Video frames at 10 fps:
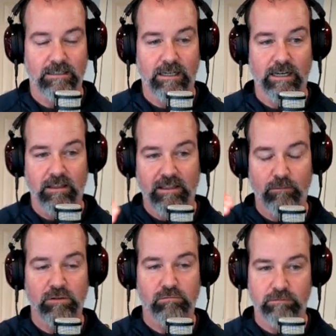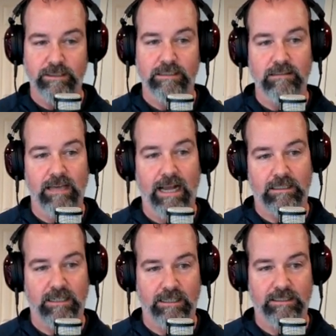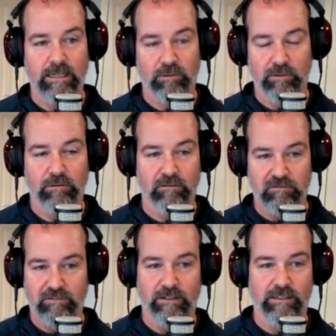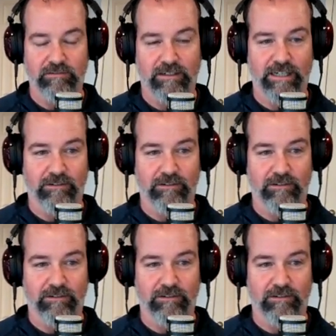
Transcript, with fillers: Like it was really that cut up, but we were very, very.